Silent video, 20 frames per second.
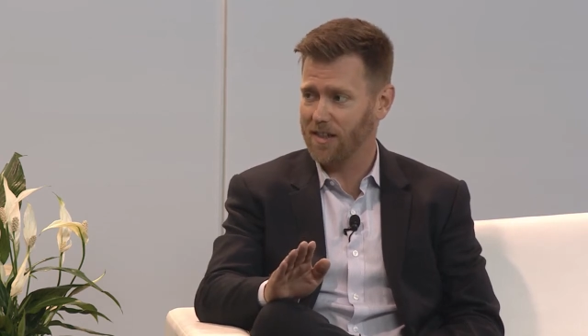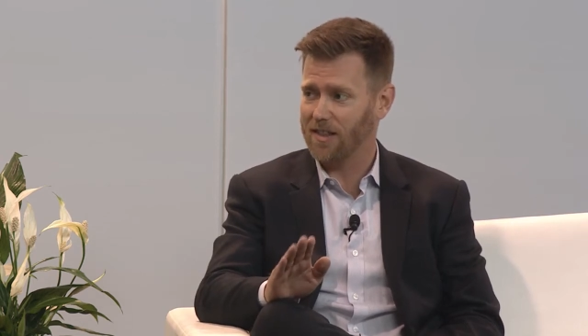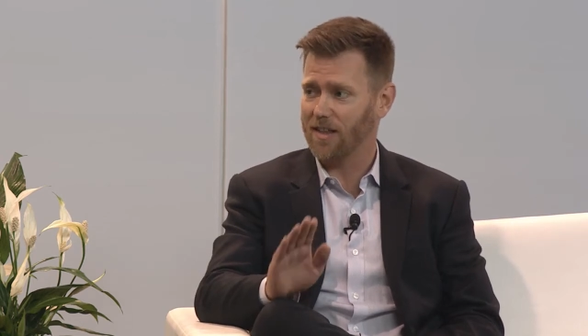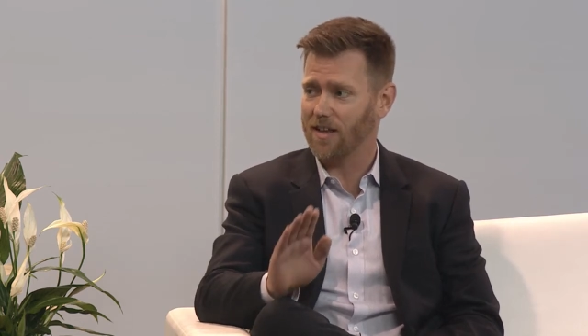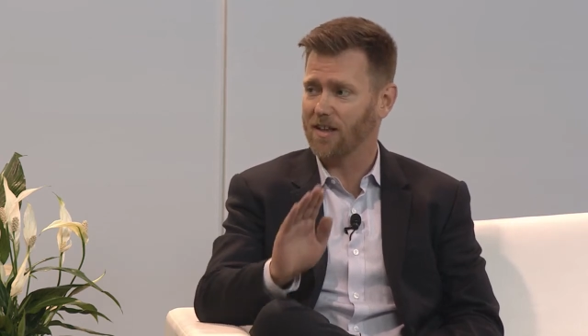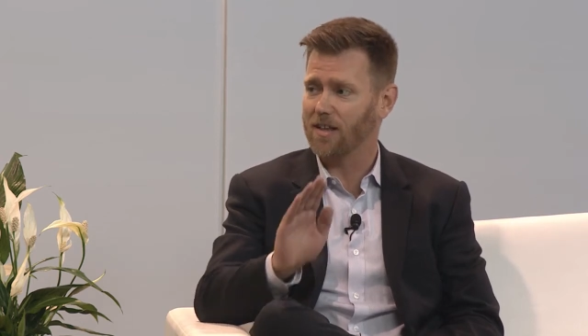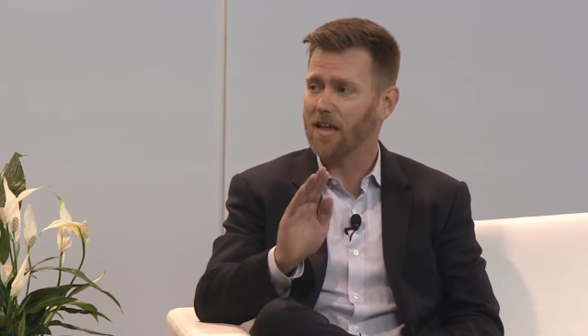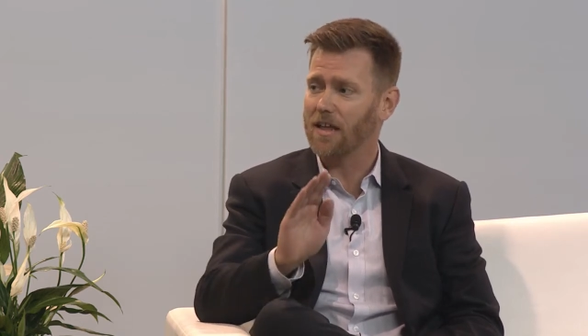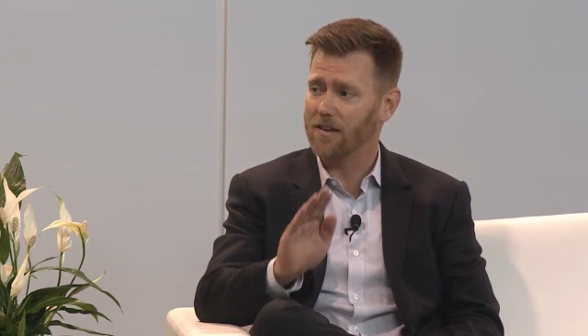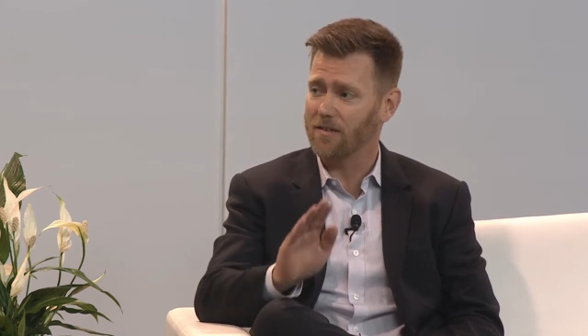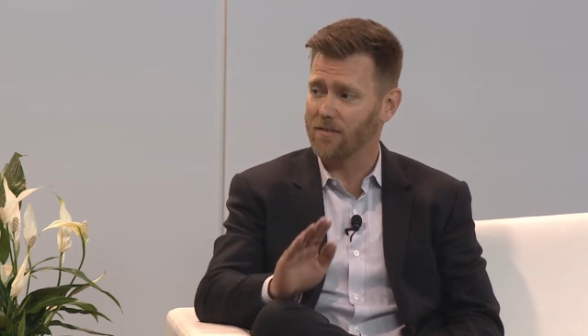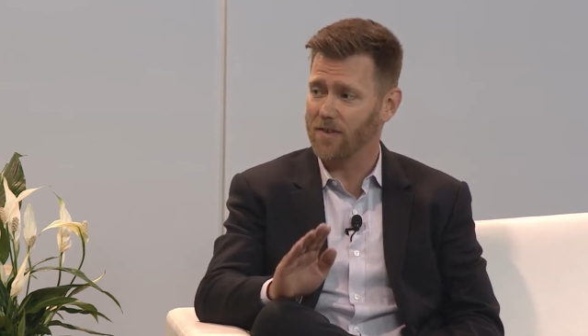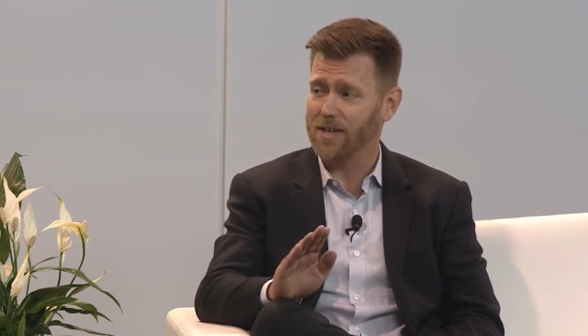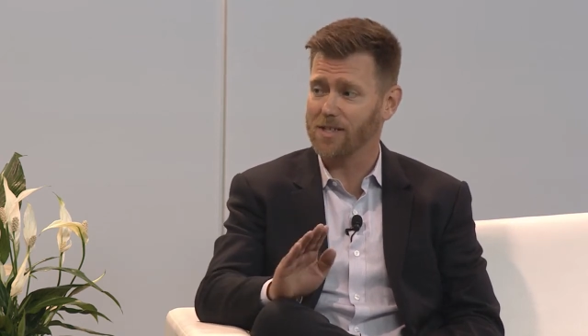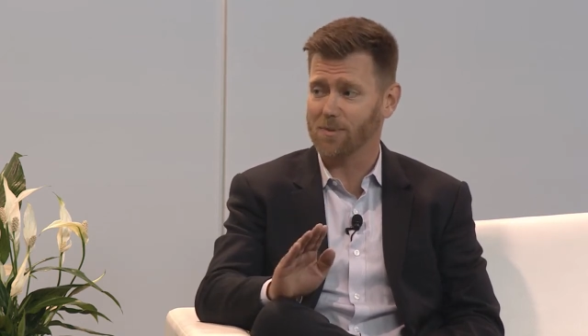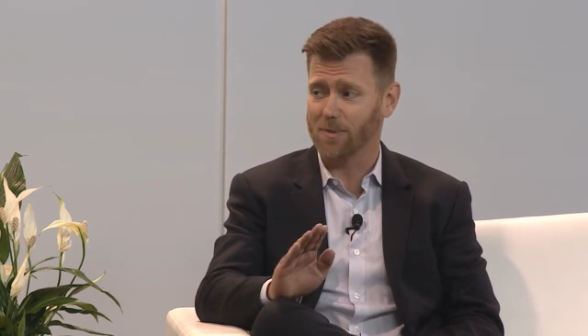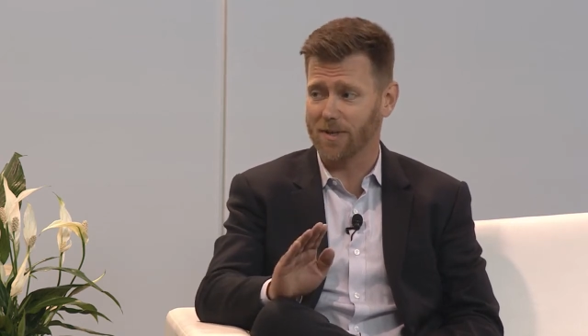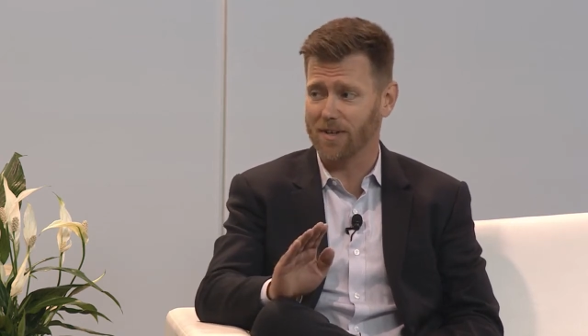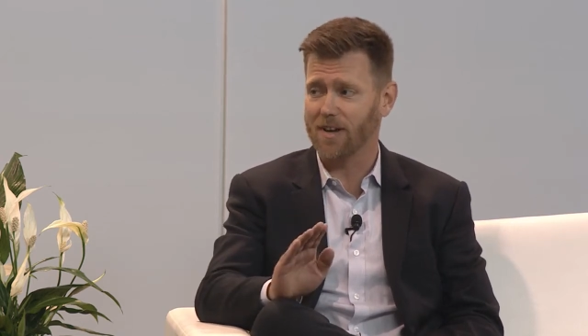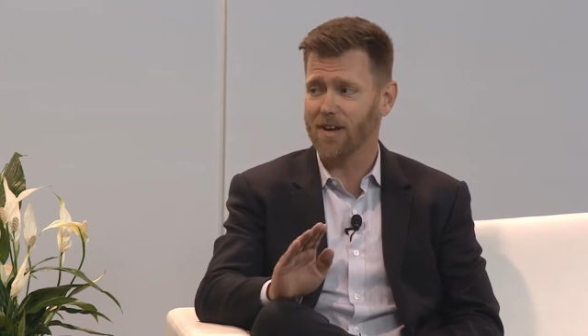That that's huge.
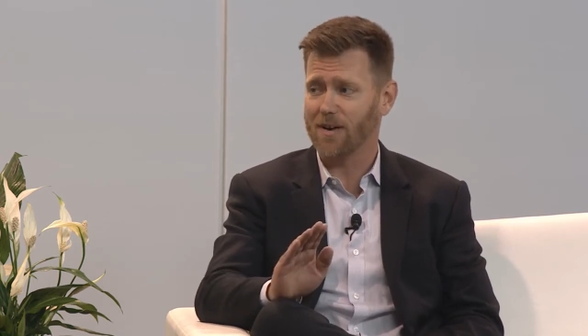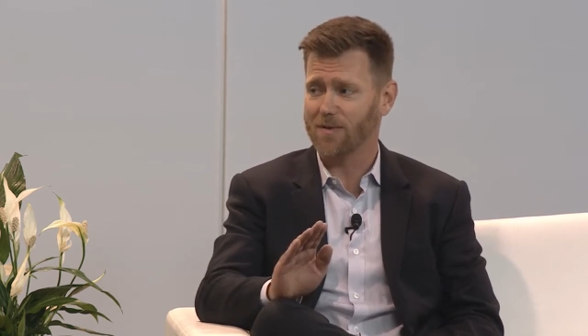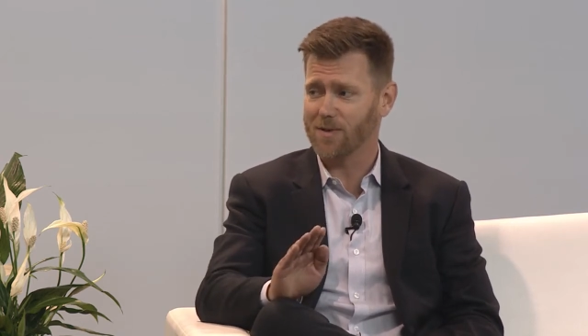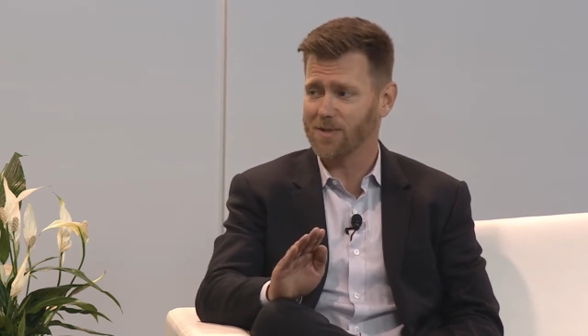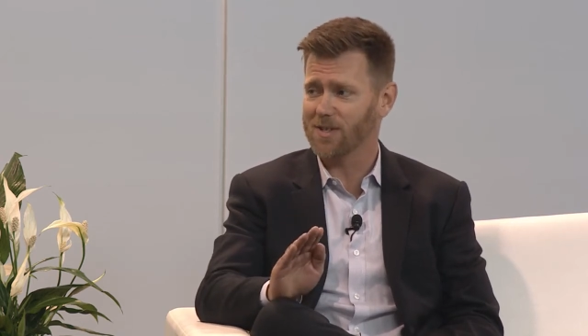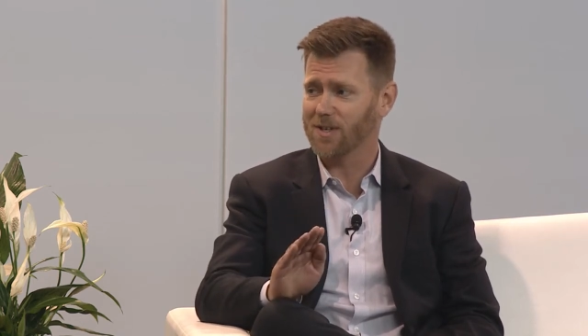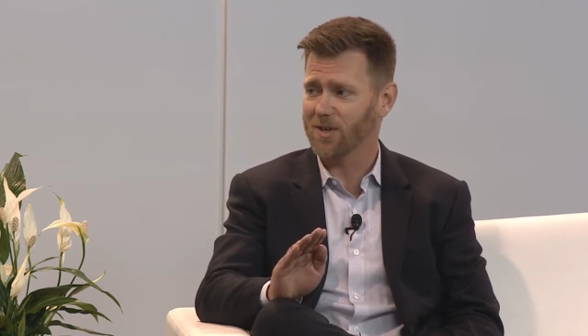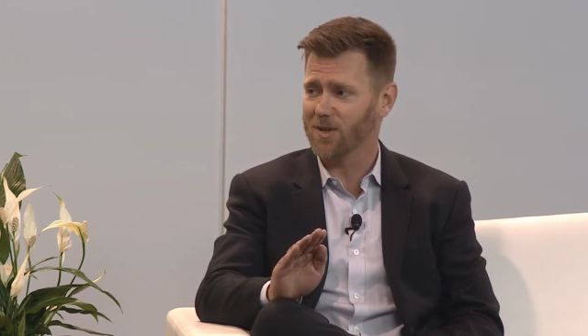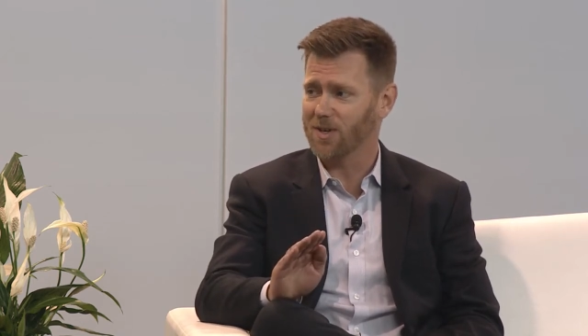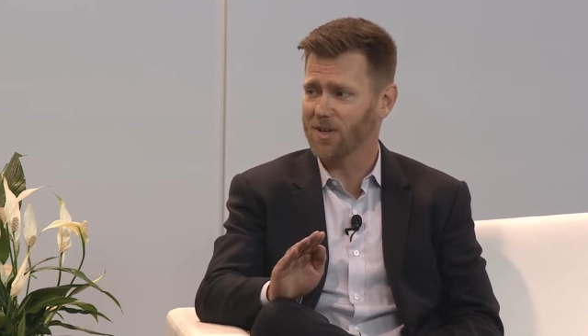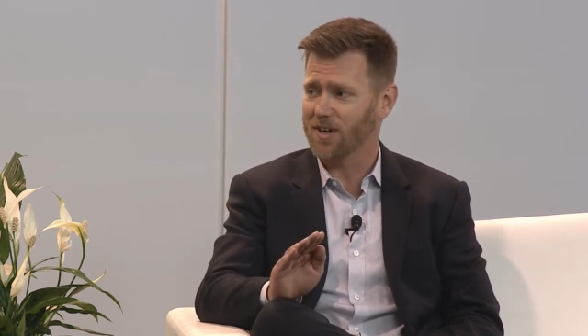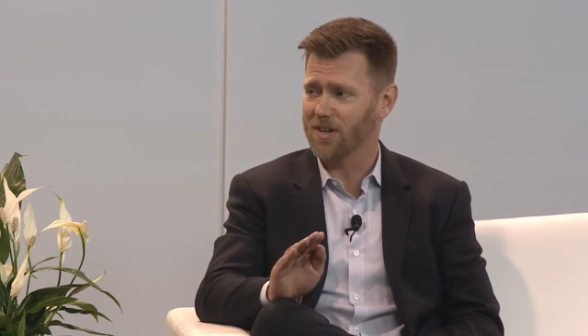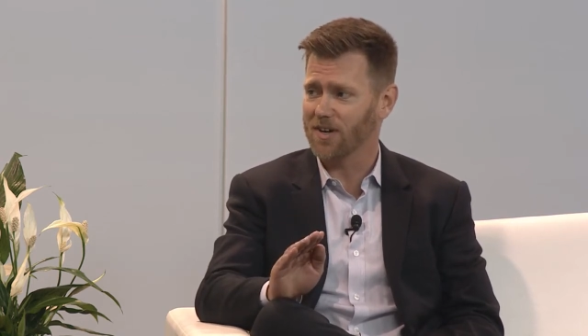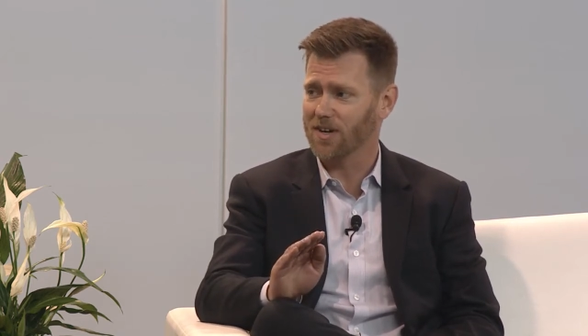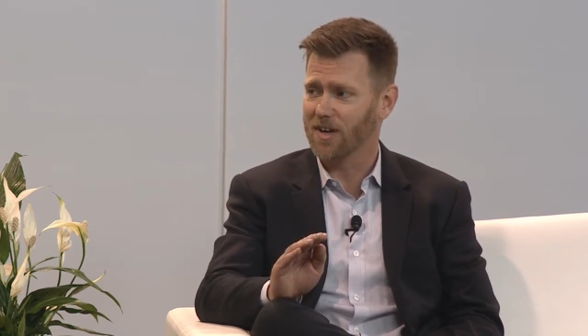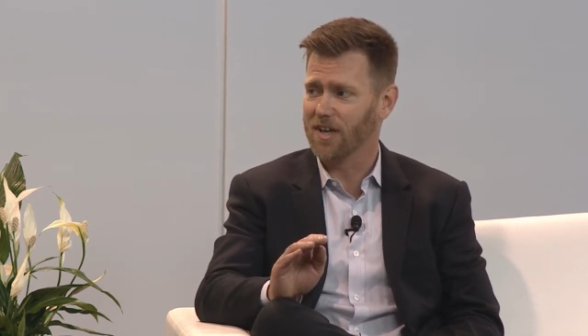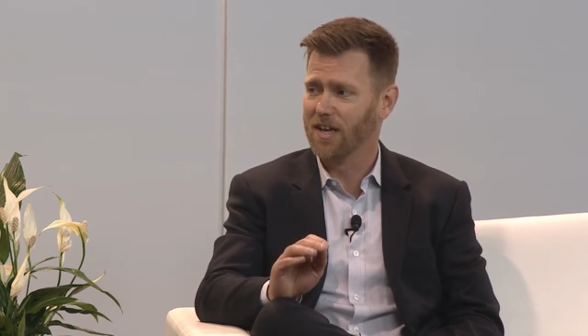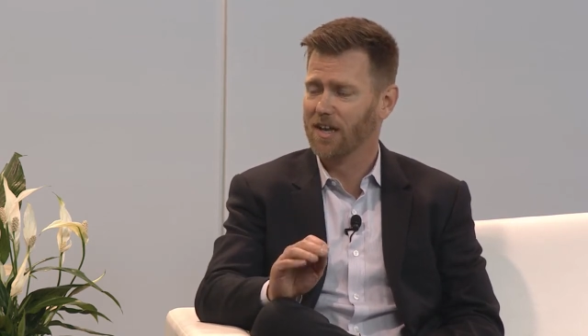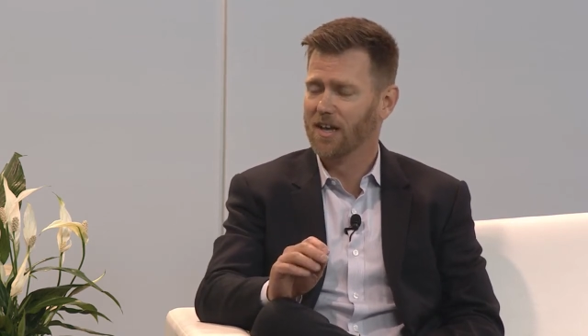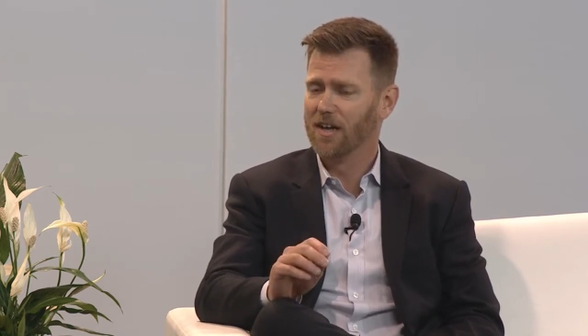Investment every single
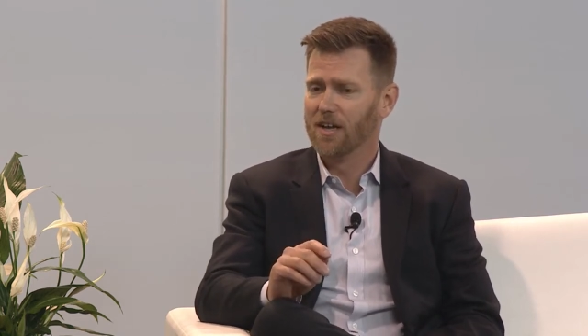year.